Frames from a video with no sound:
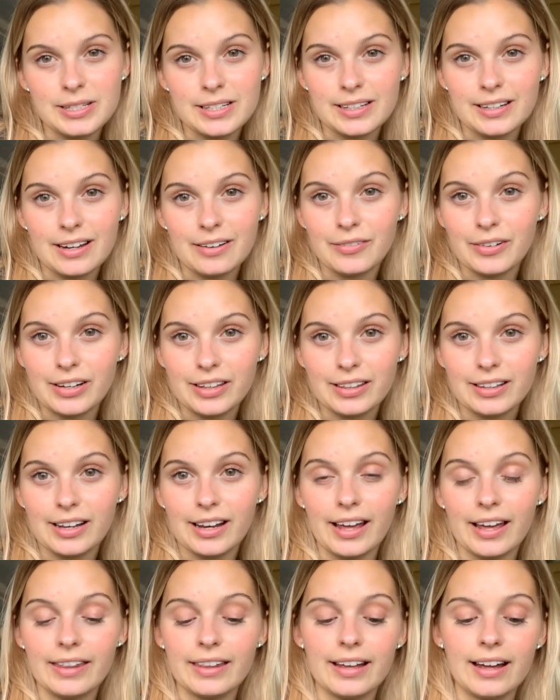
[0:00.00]
didn't have anything
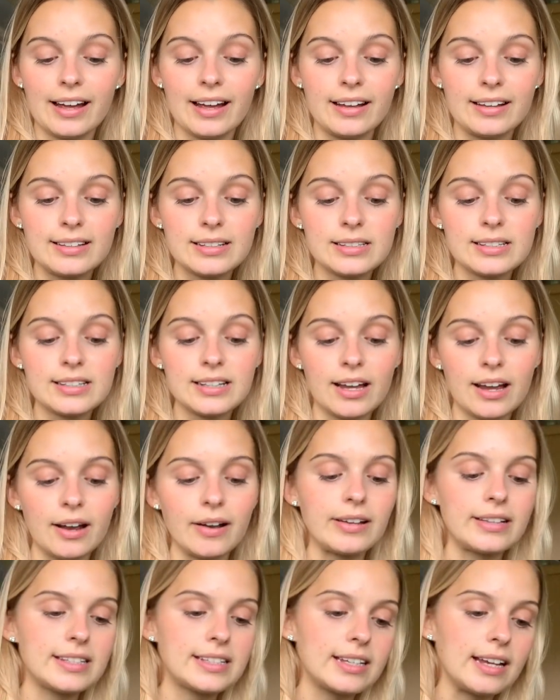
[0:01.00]
like that. So
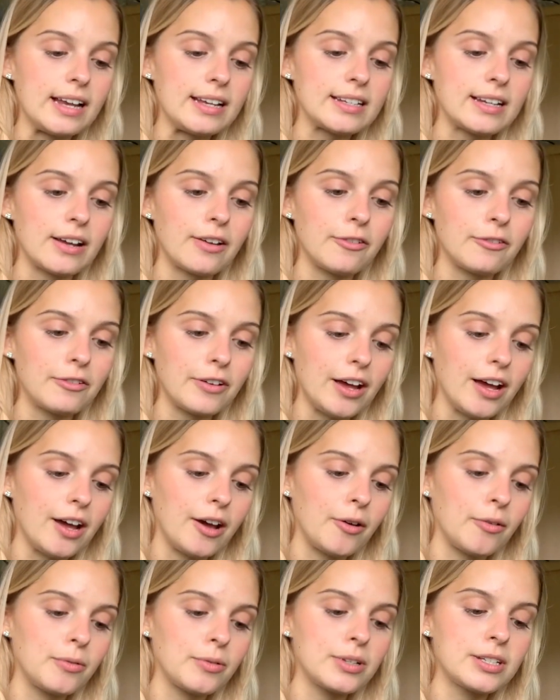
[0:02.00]
instead I
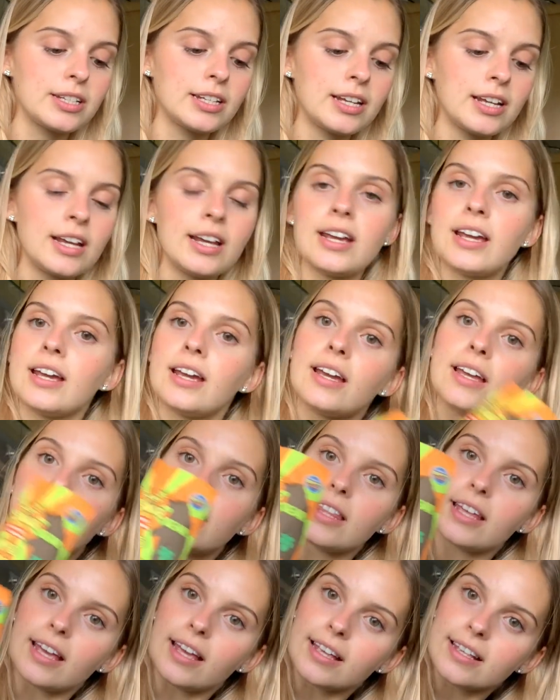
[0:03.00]
found
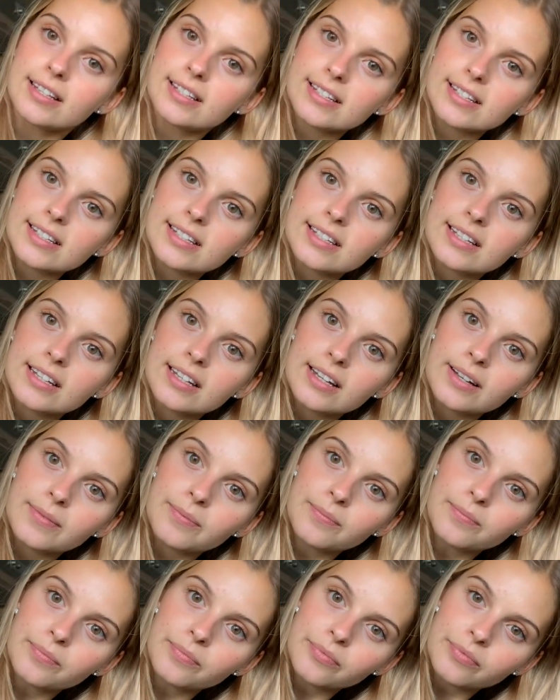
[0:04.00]
this
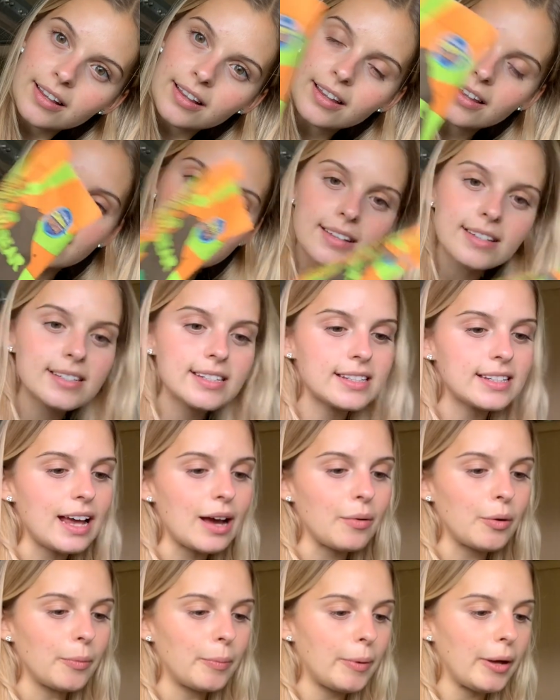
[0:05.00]
like
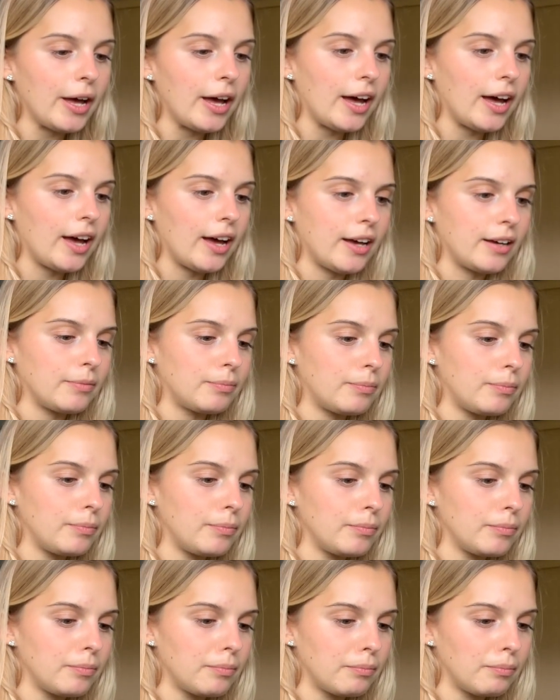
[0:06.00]
sour bear
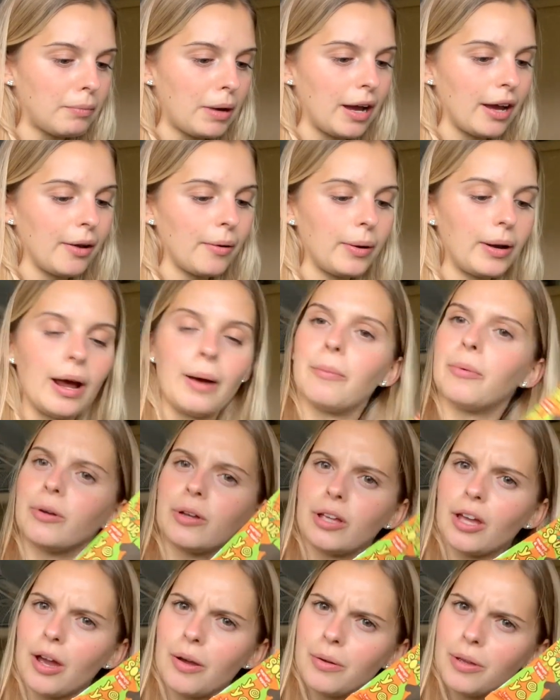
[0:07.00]
mango and apple
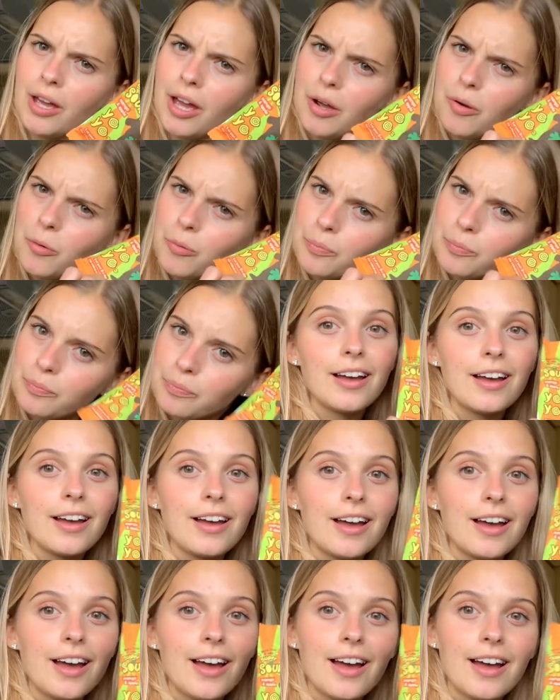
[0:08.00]
yo-yo.
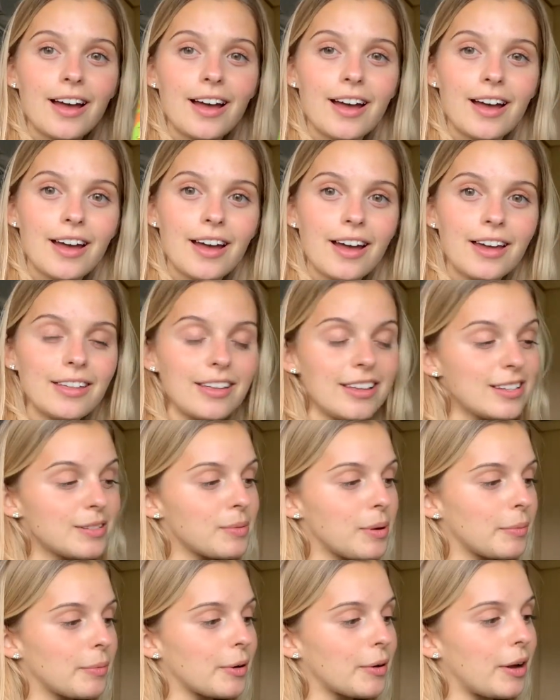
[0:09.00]
I think this
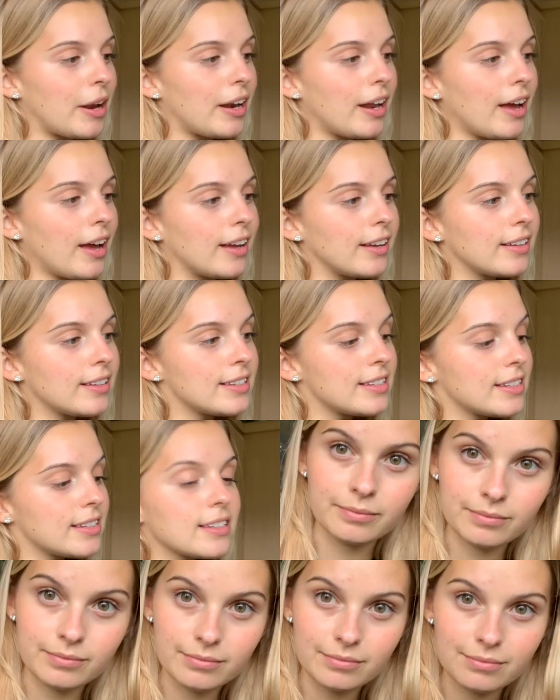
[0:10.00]
might be quite nice.
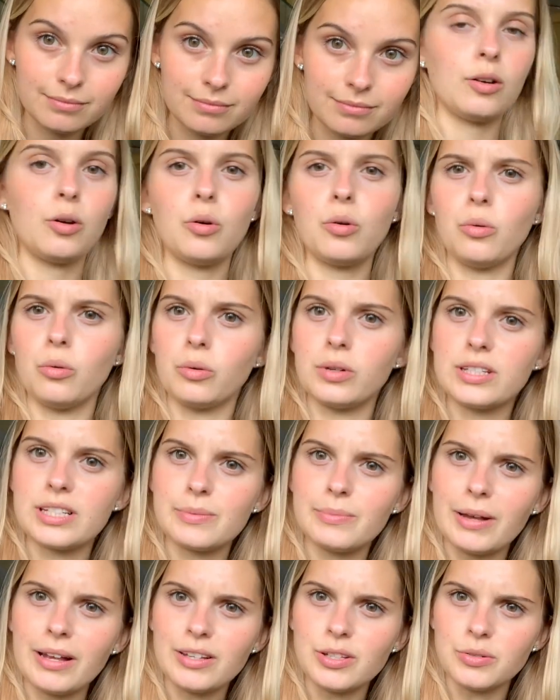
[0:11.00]
Oh, it
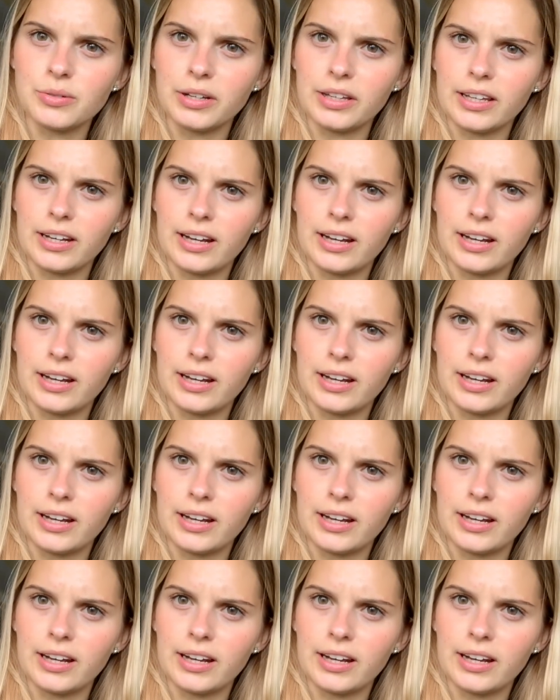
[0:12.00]
smells really